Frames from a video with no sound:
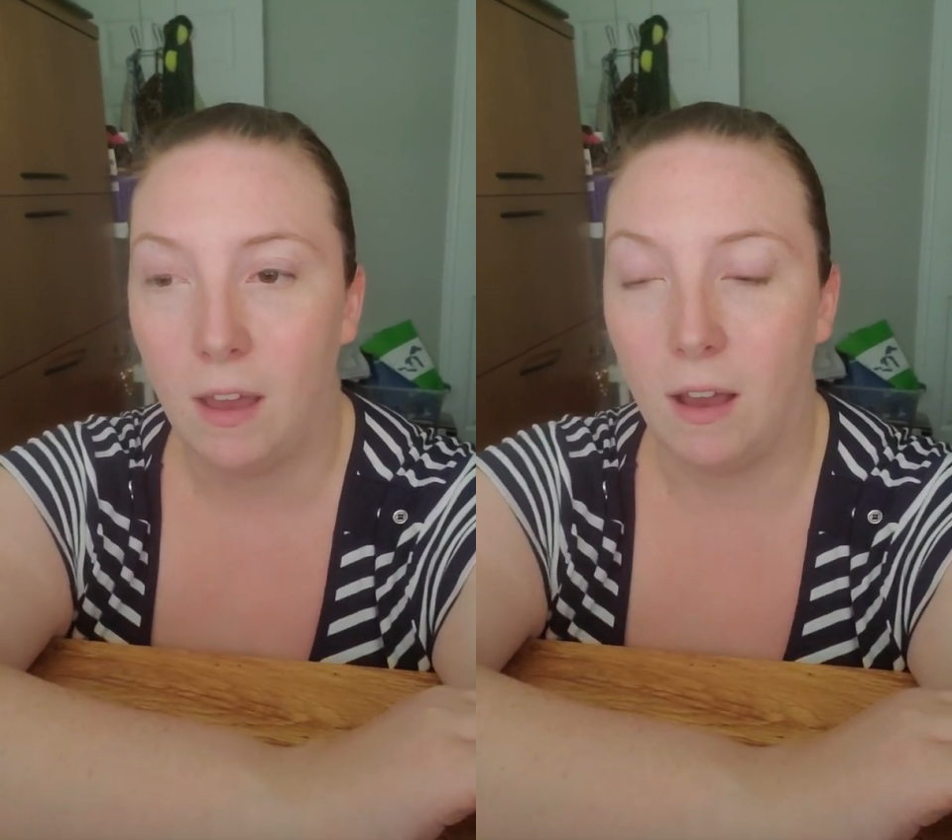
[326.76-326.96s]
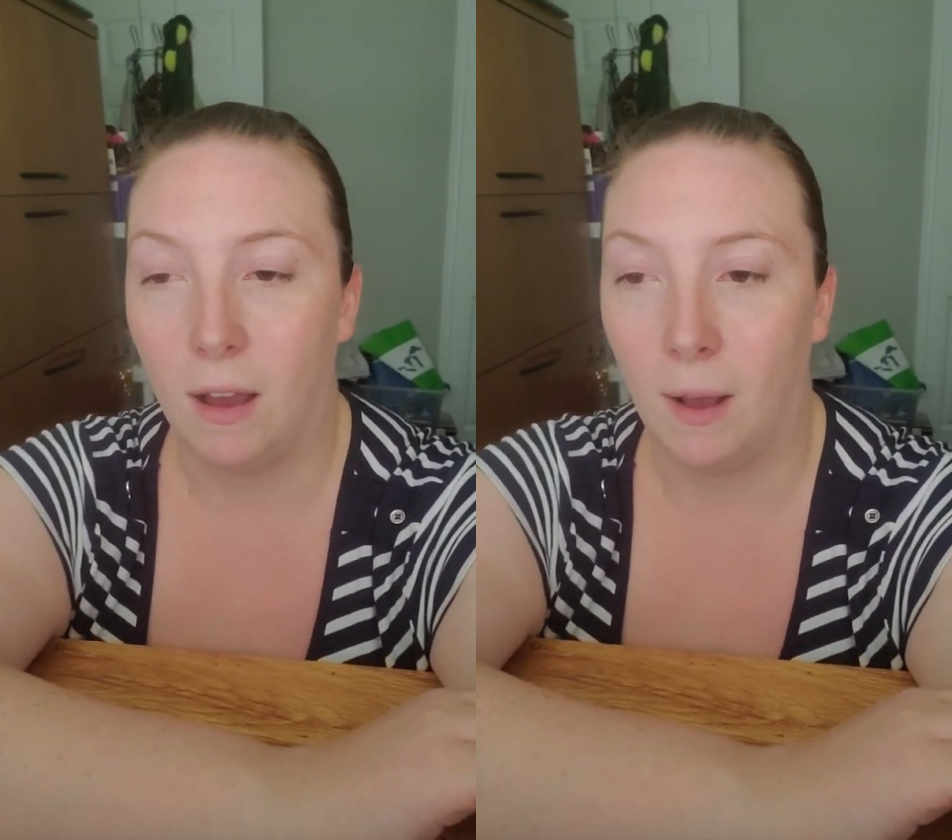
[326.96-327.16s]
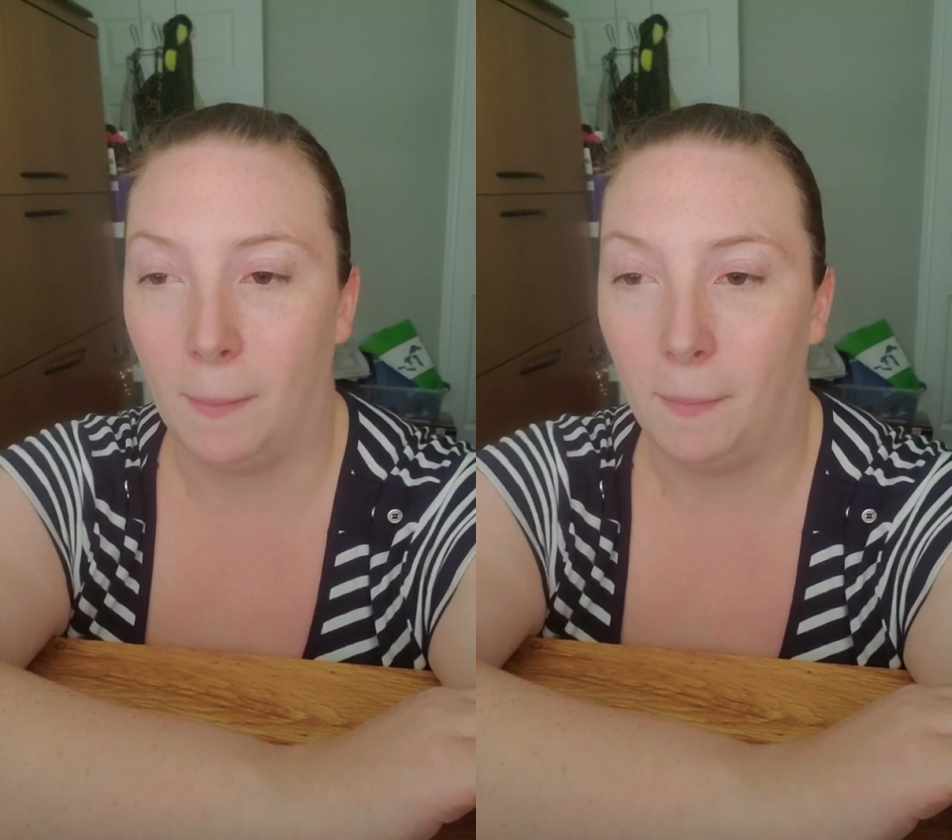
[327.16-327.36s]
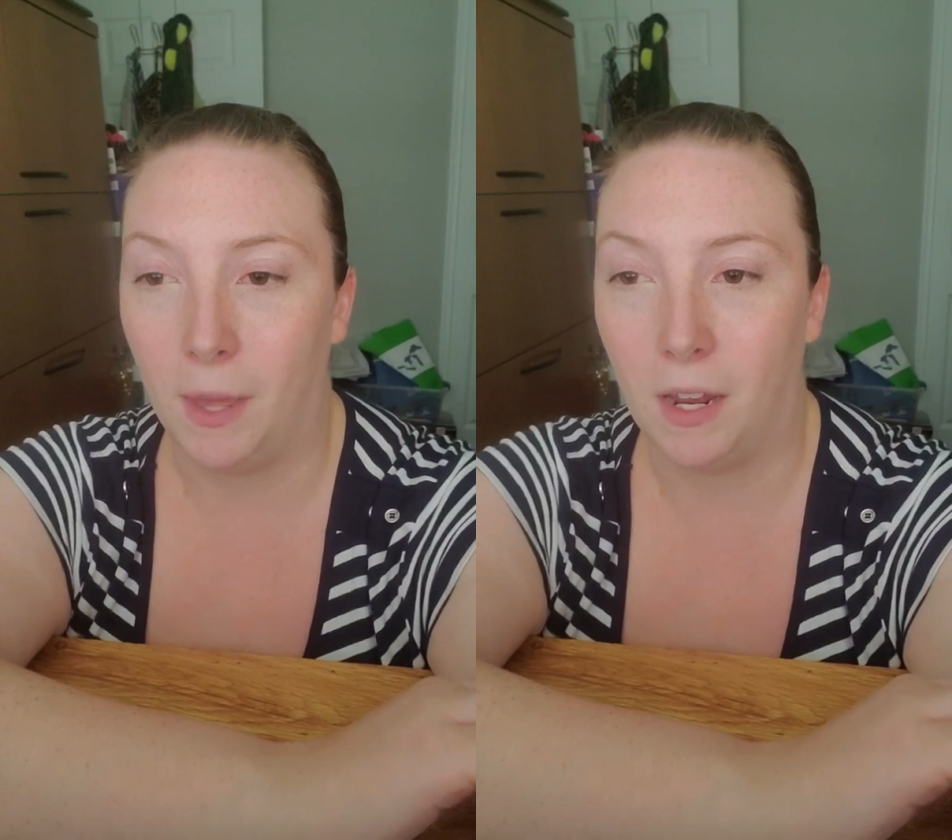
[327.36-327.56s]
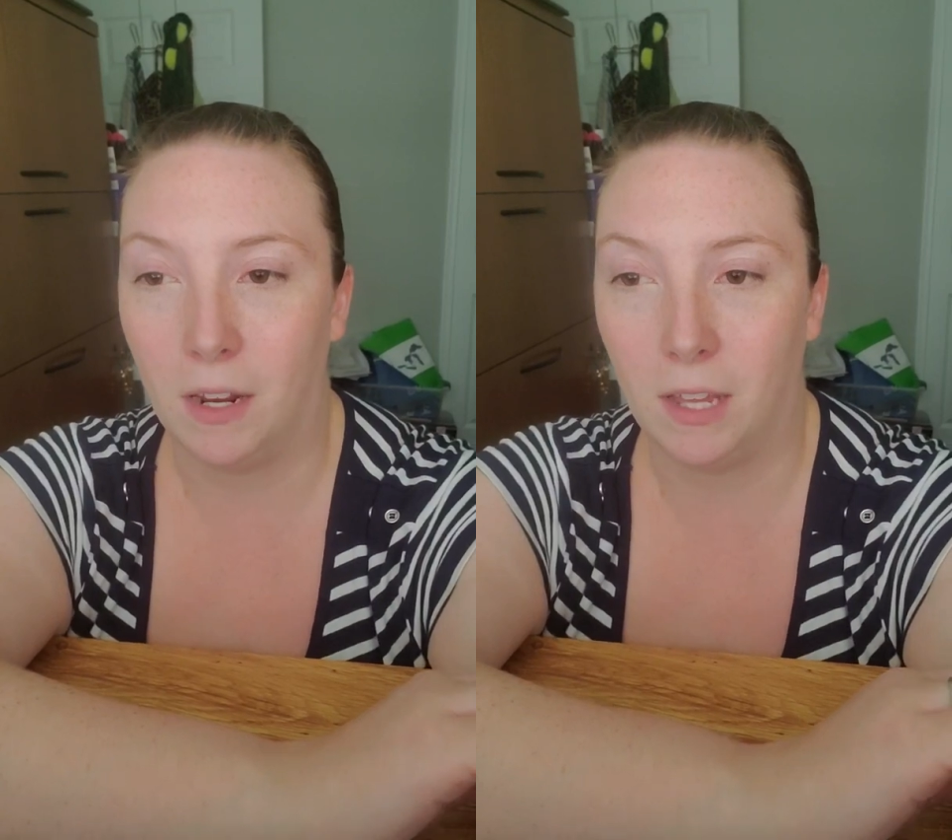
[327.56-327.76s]

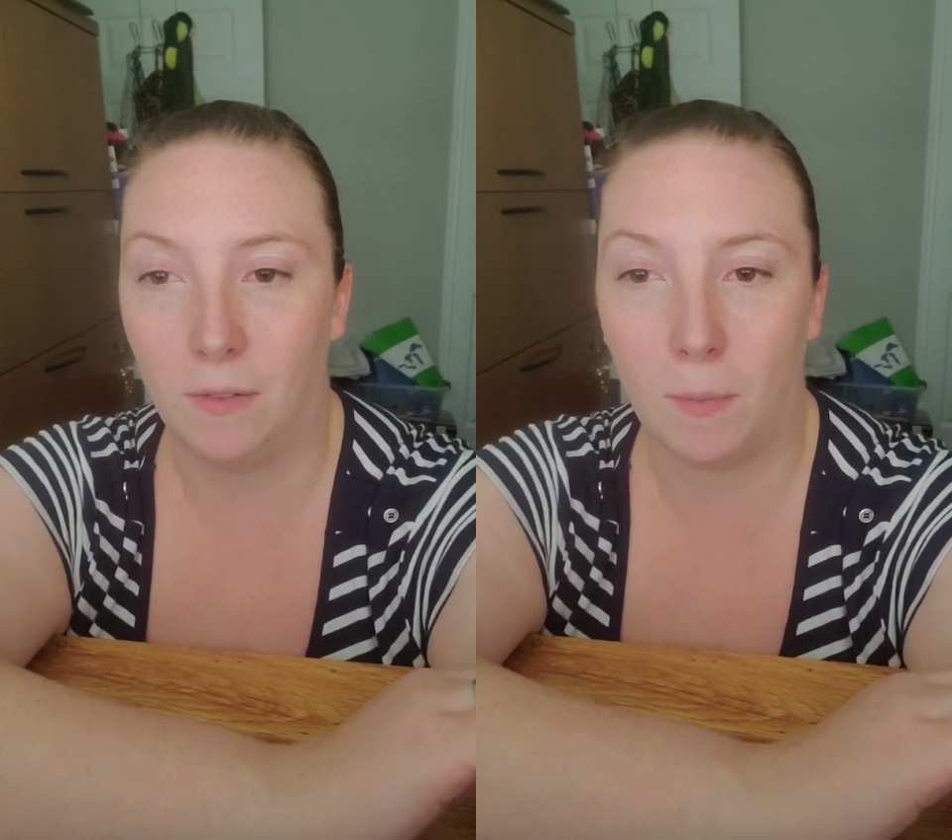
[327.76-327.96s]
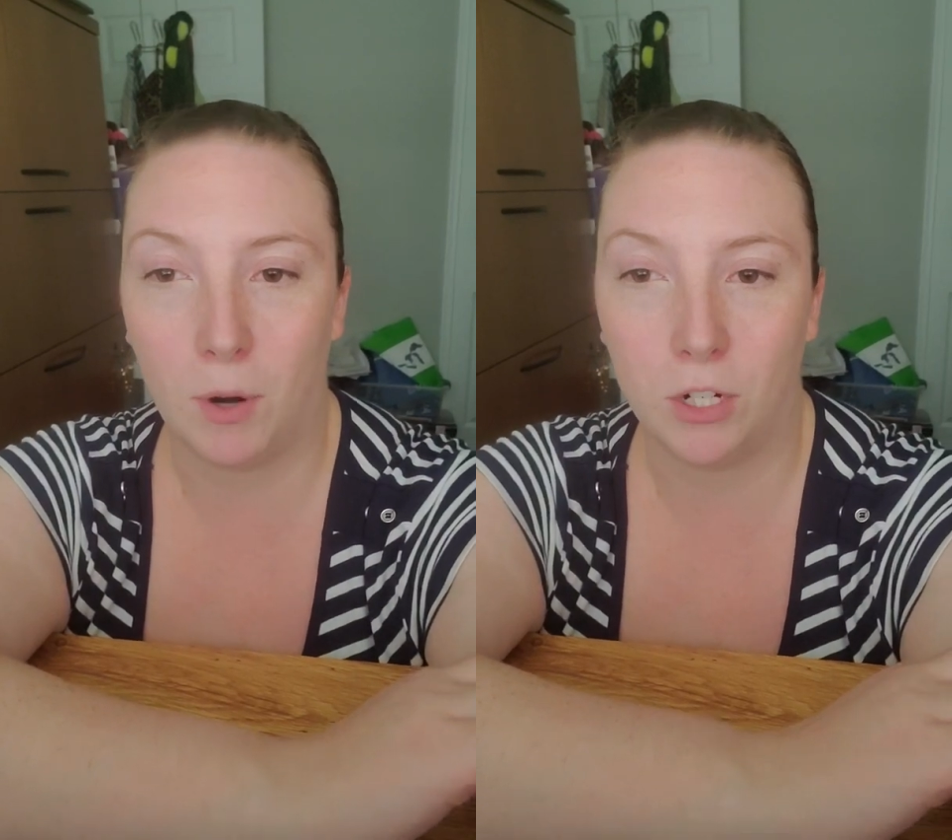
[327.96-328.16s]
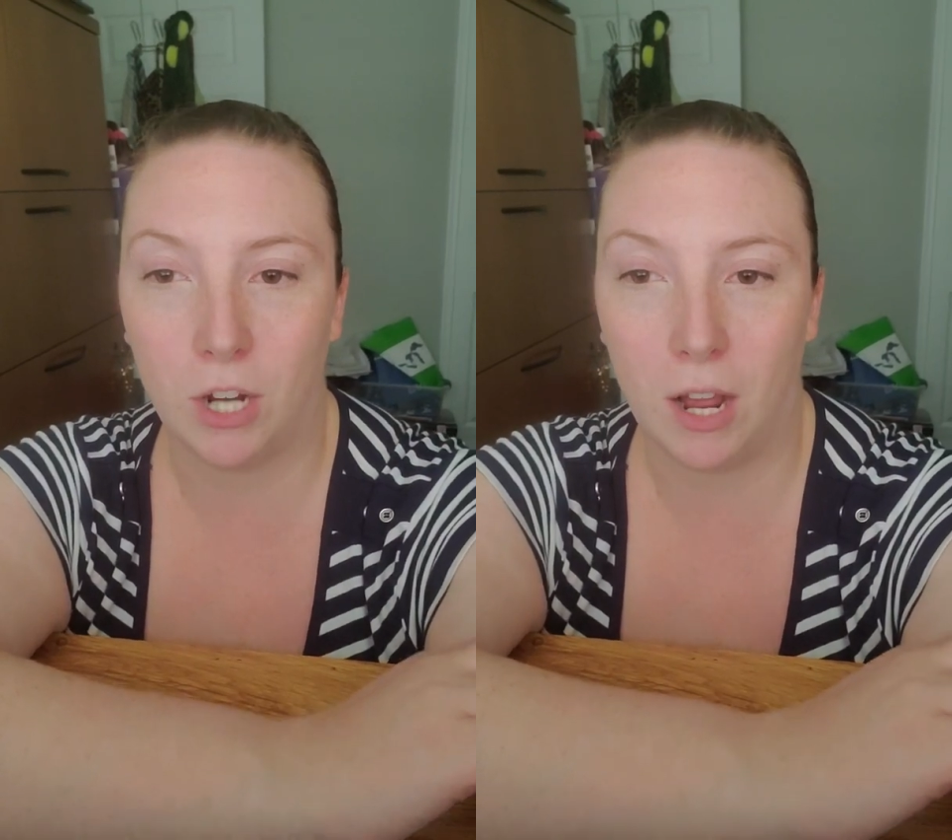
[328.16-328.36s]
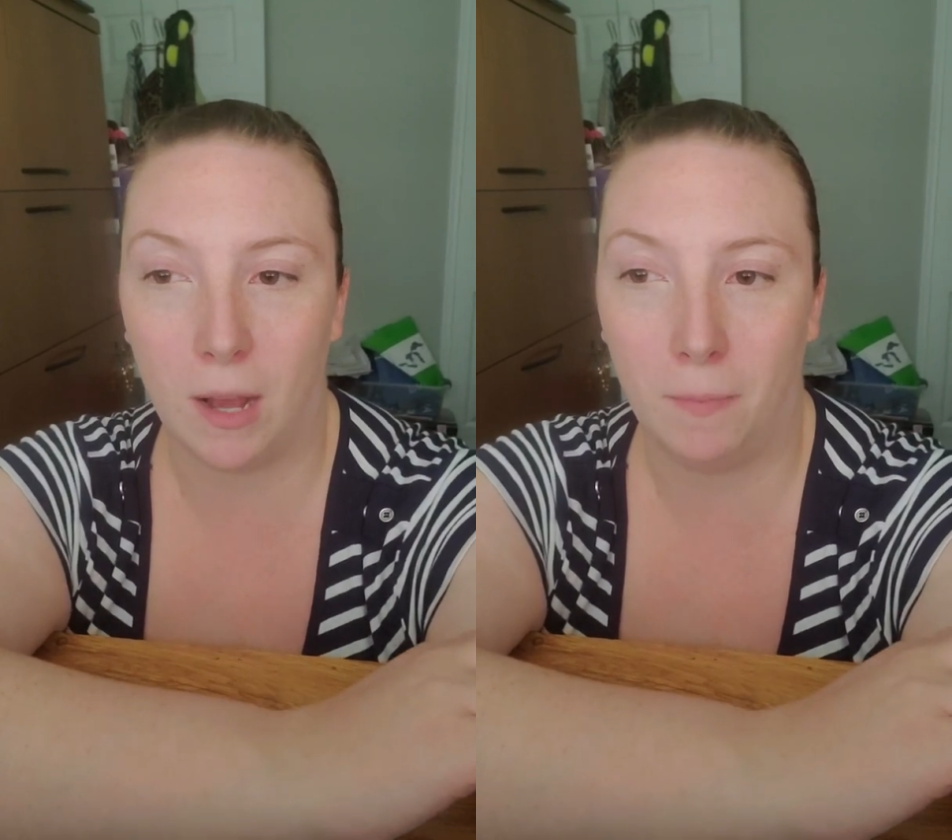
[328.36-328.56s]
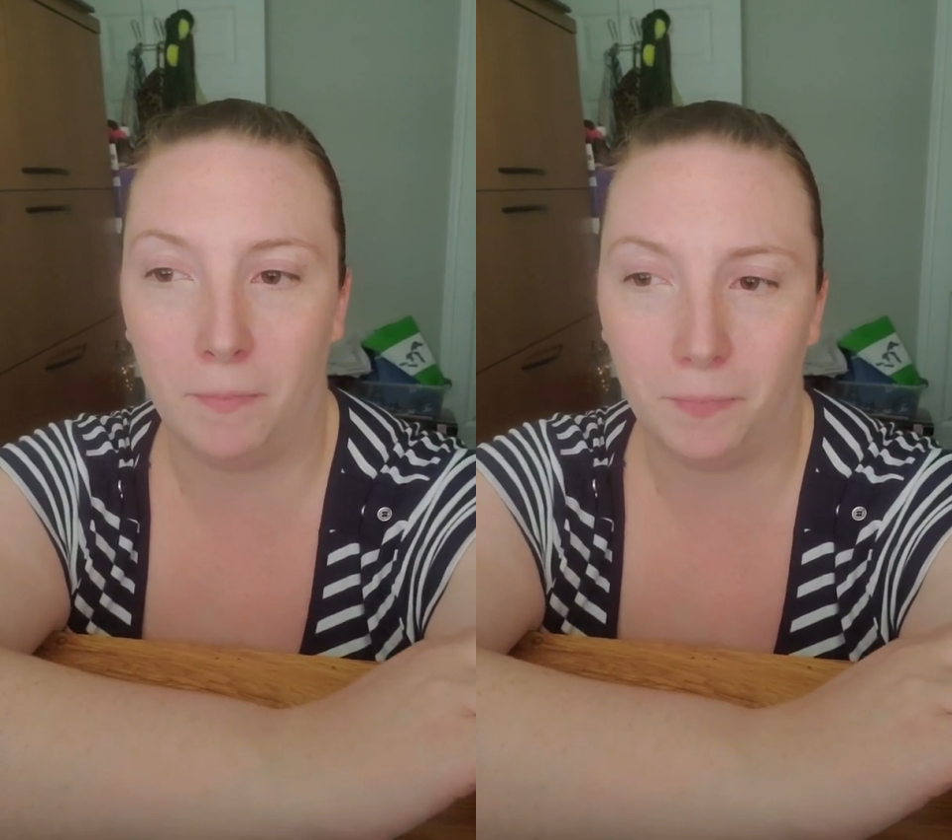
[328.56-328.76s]
and had to give up her
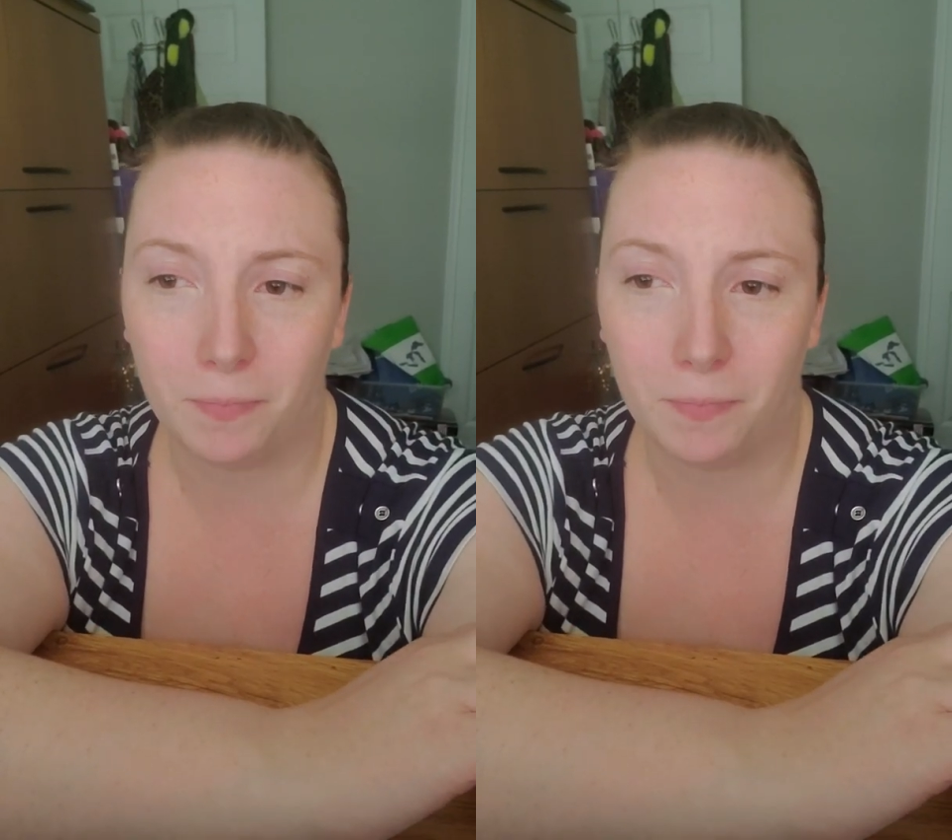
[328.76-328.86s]
job